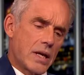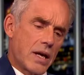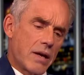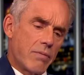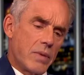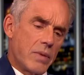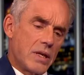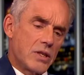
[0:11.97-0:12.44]

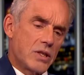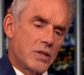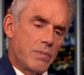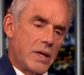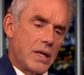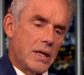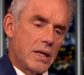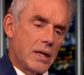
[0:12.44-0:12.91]
I've been
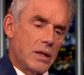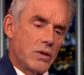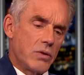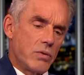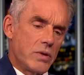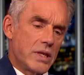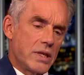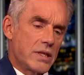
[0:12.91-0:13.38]
speaking
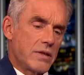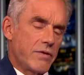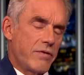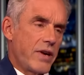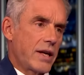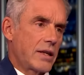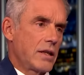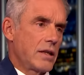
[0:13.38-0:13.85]
to
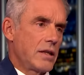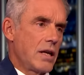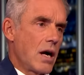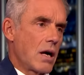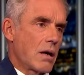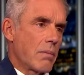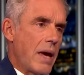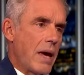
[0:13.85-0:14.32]
disaffected
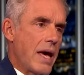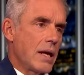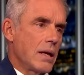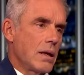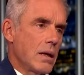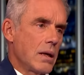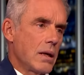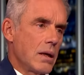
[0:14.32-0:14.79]
young
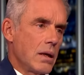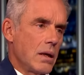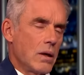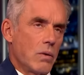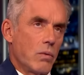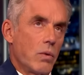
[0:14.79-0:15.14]
men. You know,